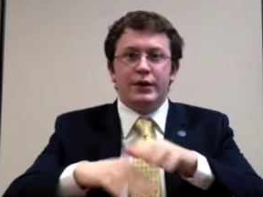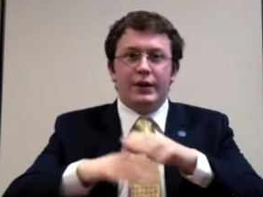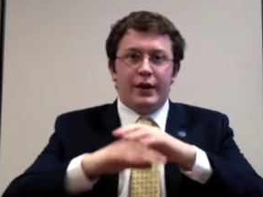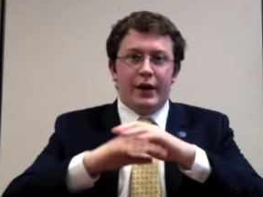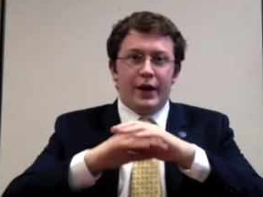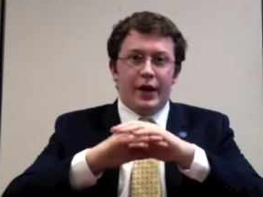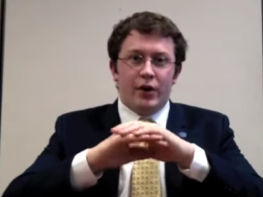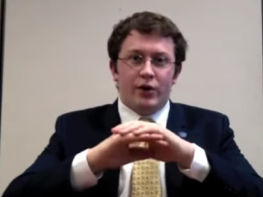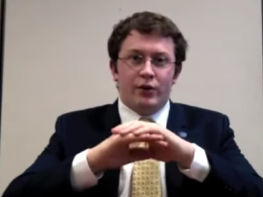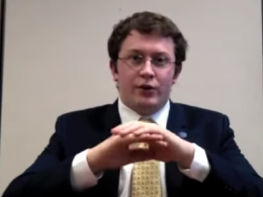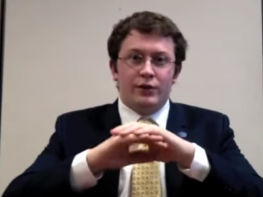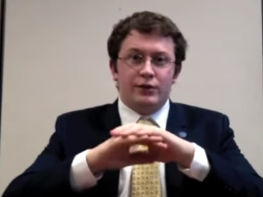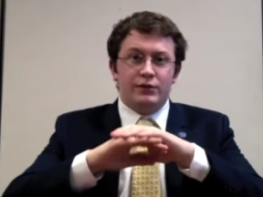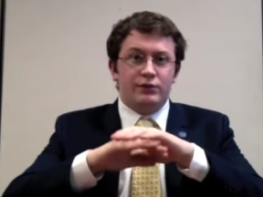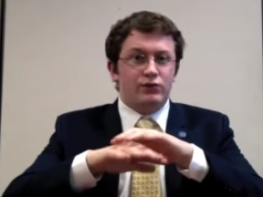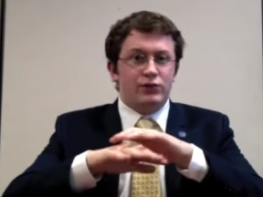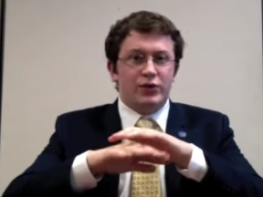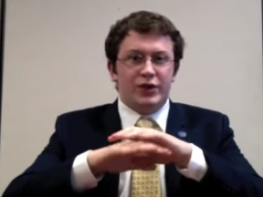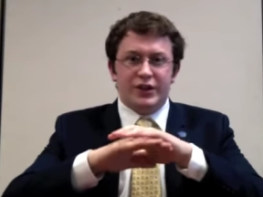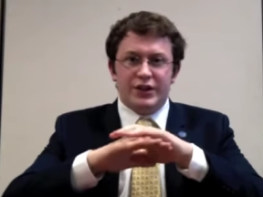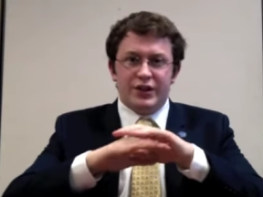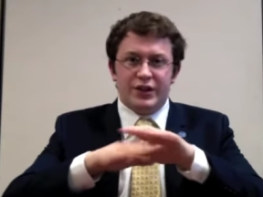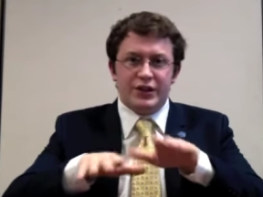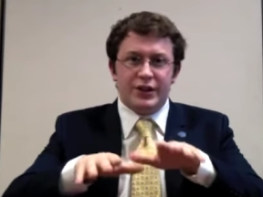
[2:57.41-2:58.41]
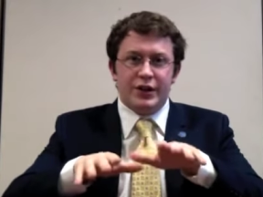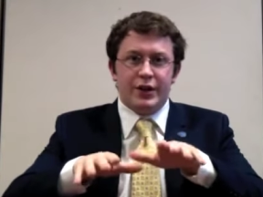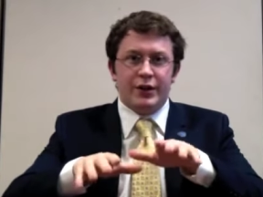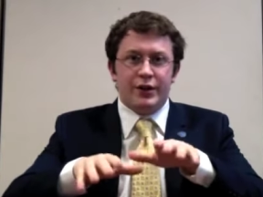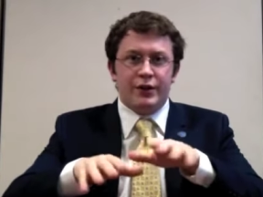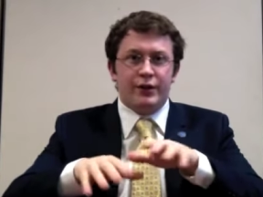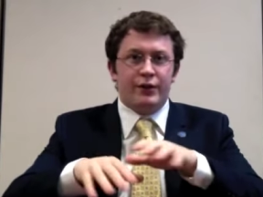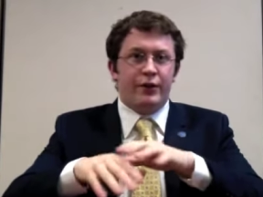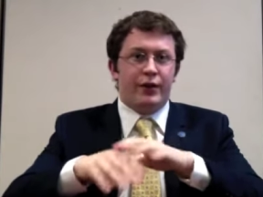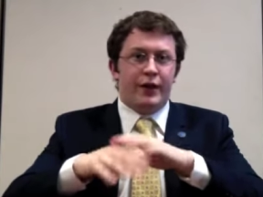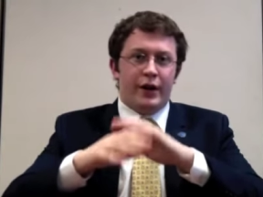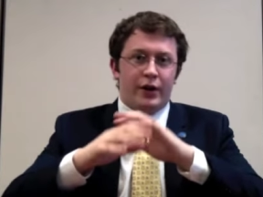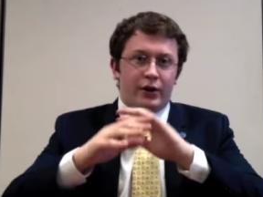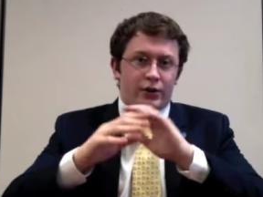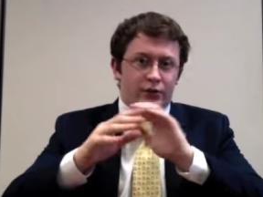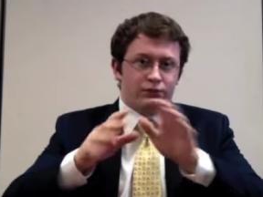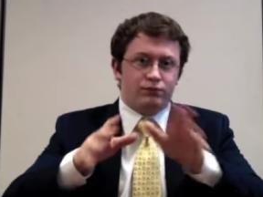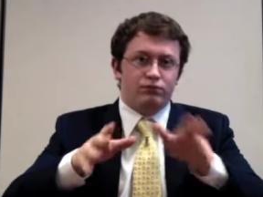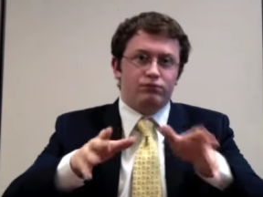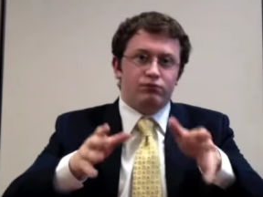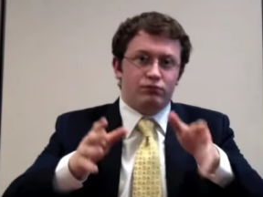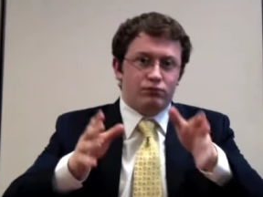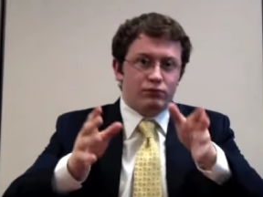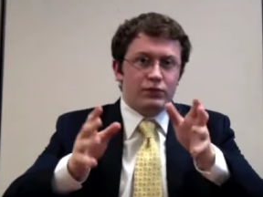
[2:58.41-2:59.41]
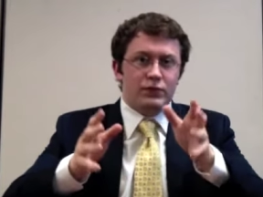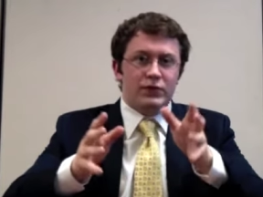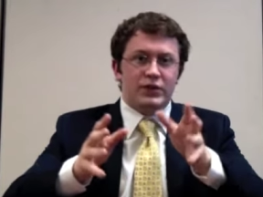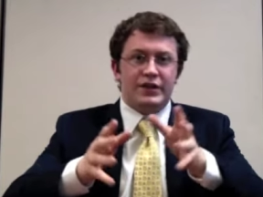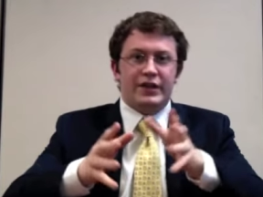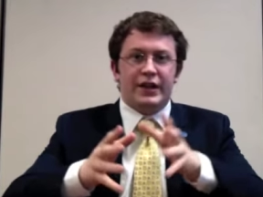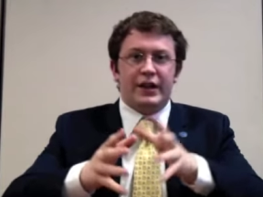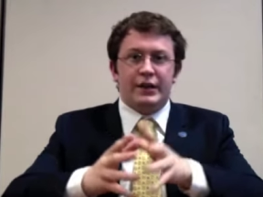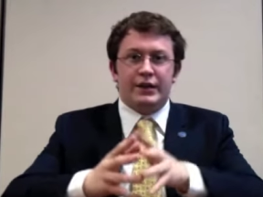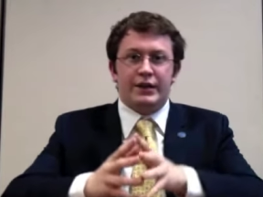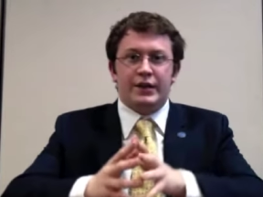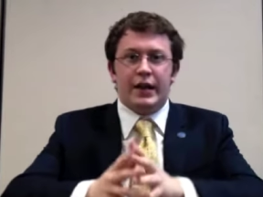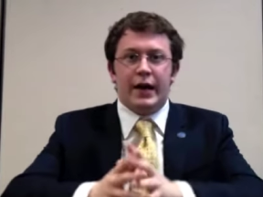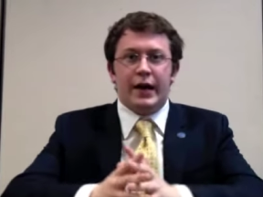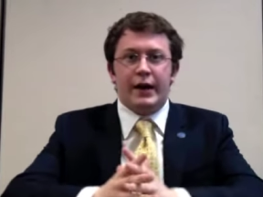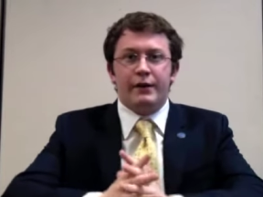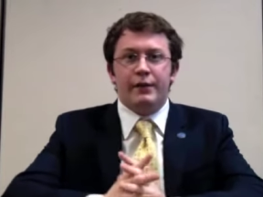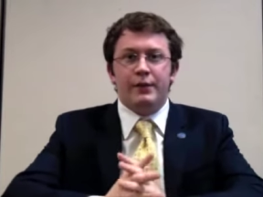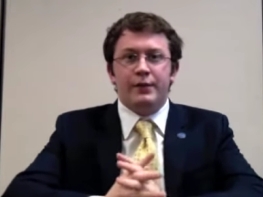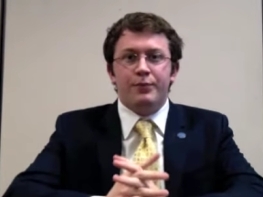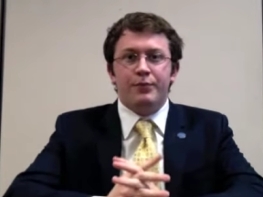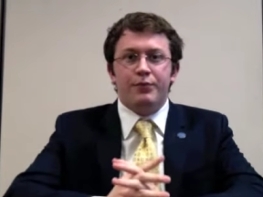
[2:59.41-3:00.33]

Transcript: They aren't considered, they are set aside.